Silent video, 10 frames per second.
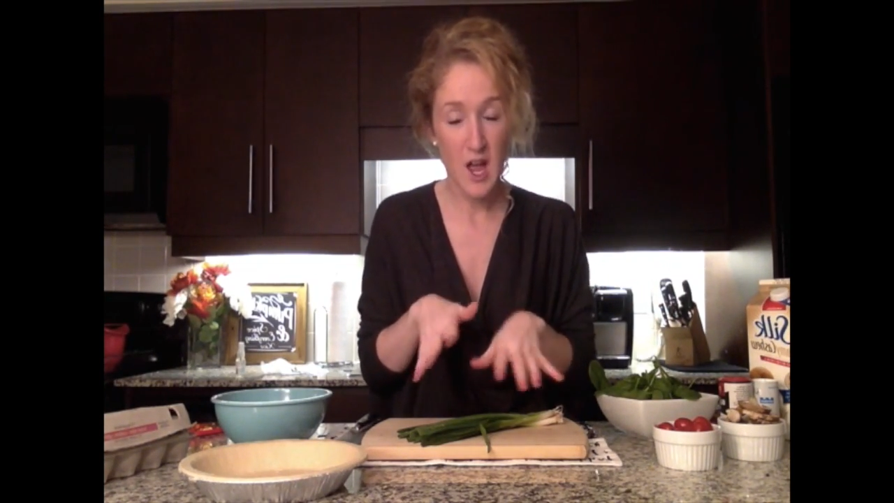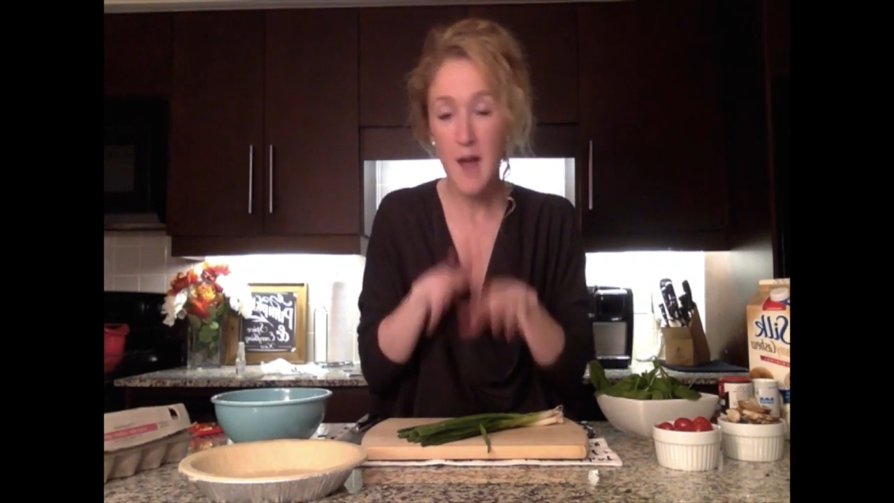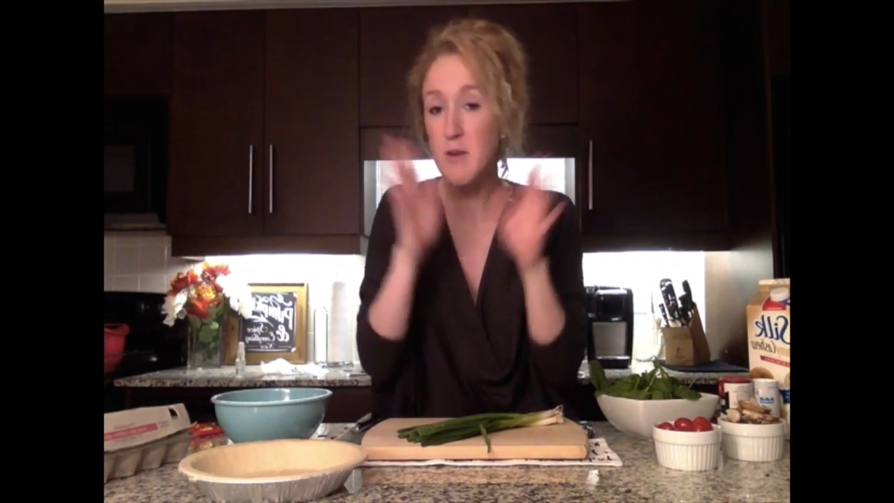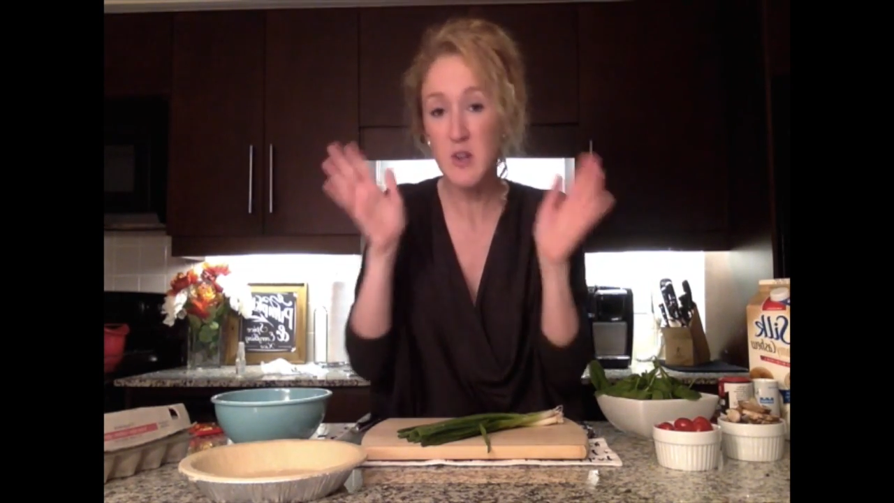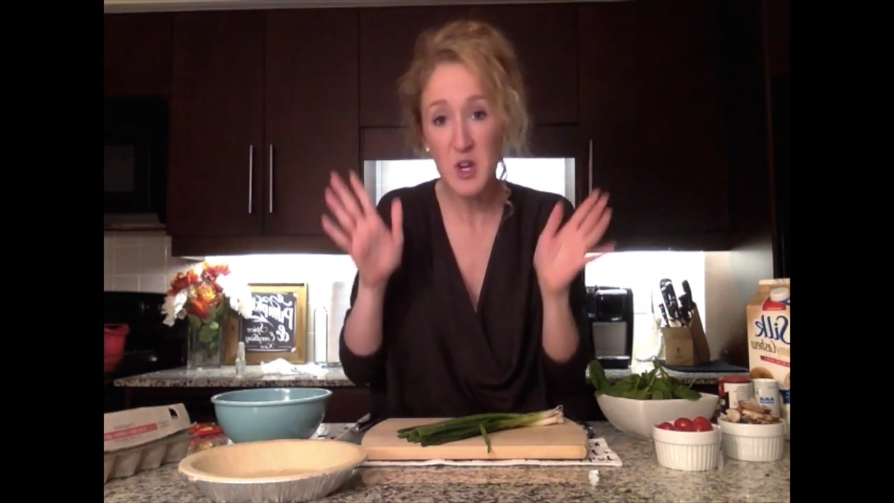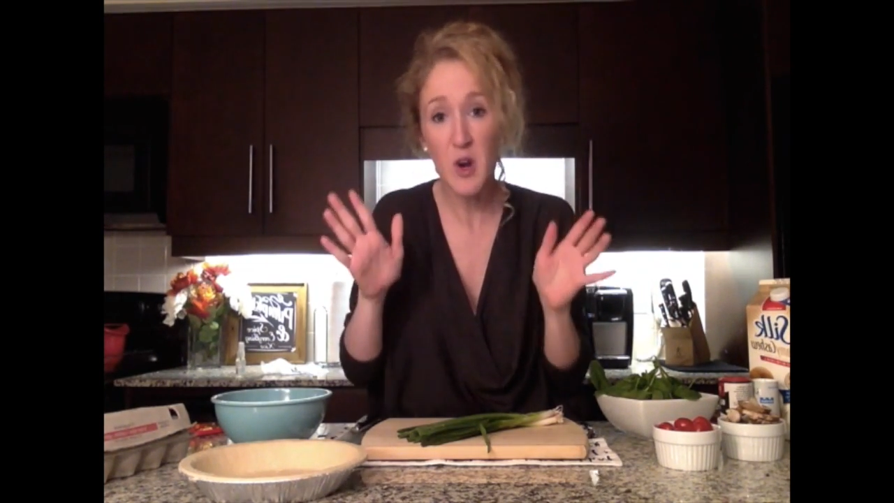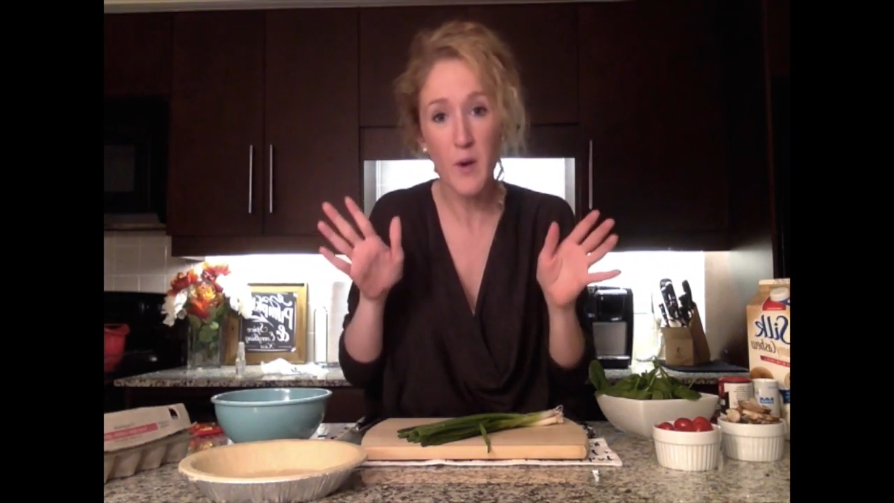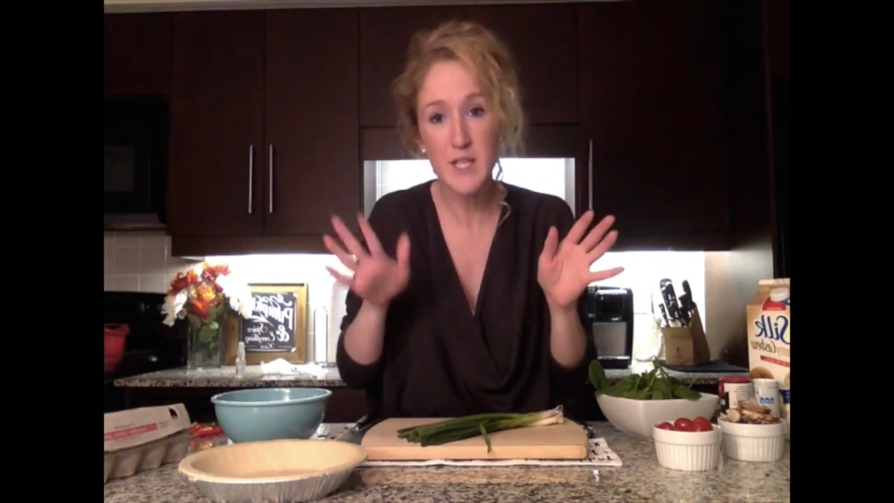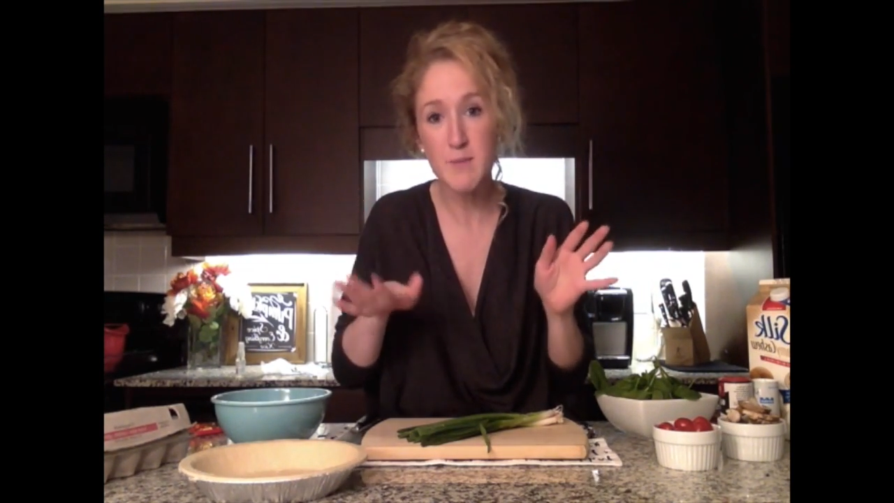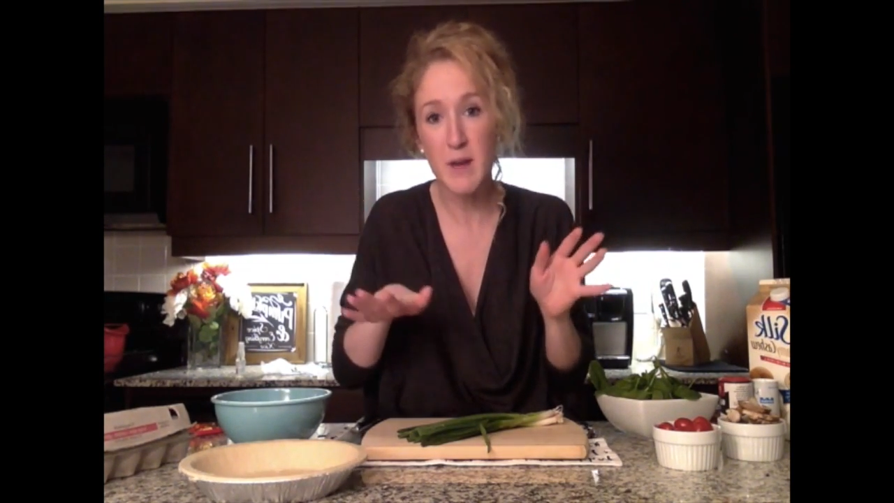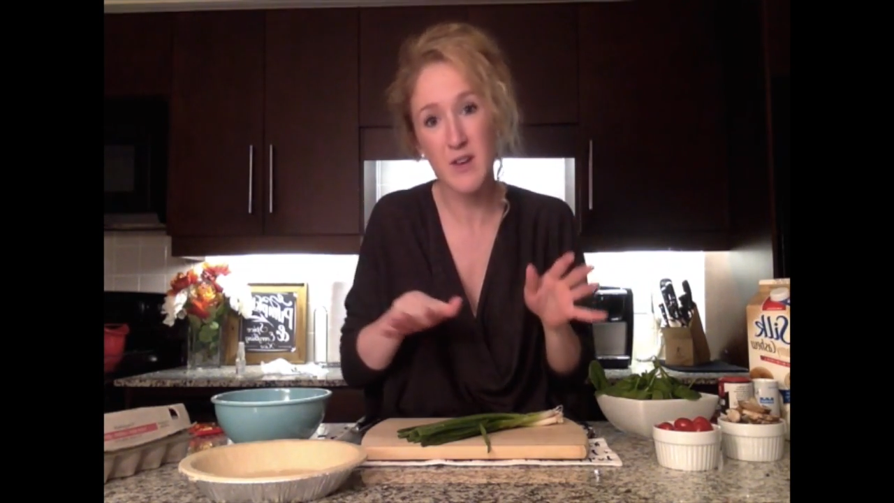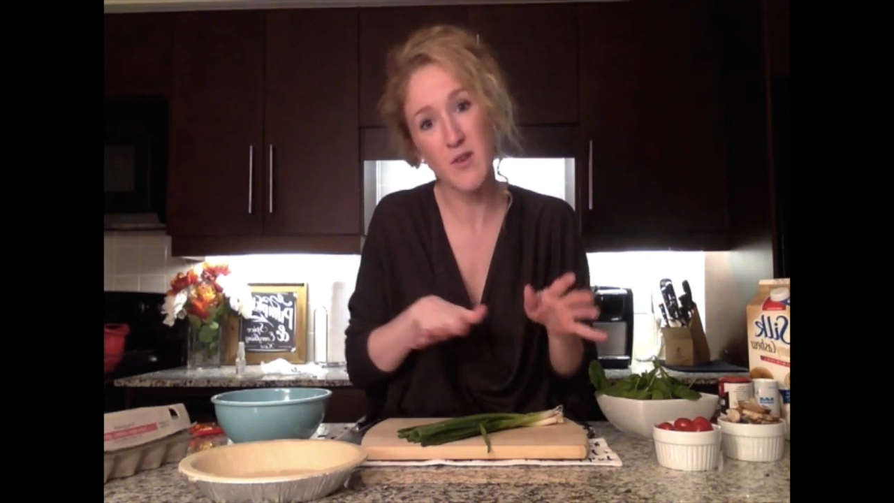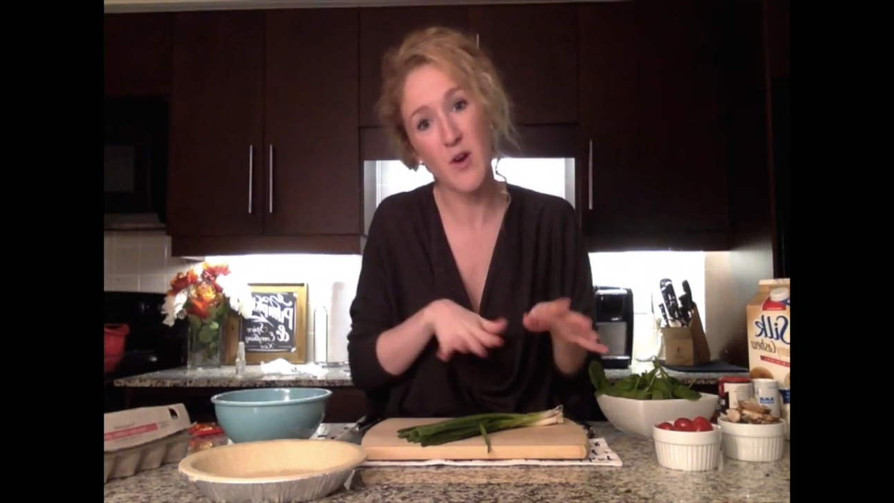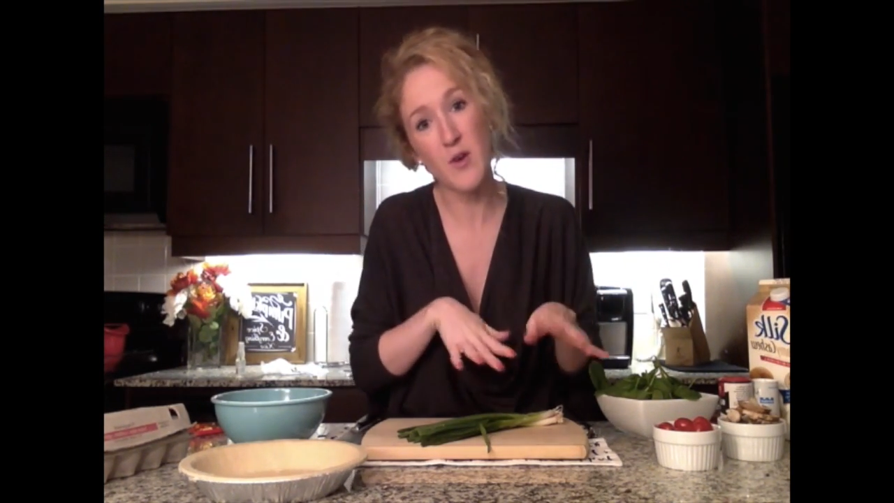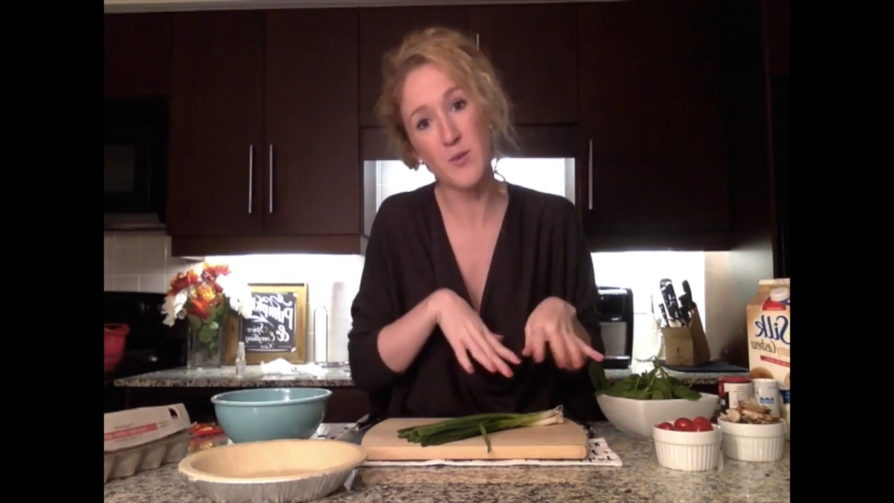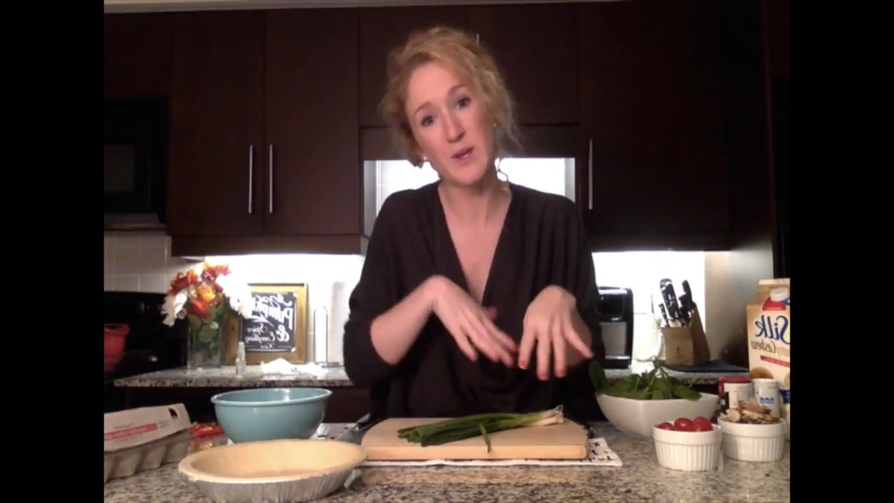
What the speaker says: I mean, you can always make your own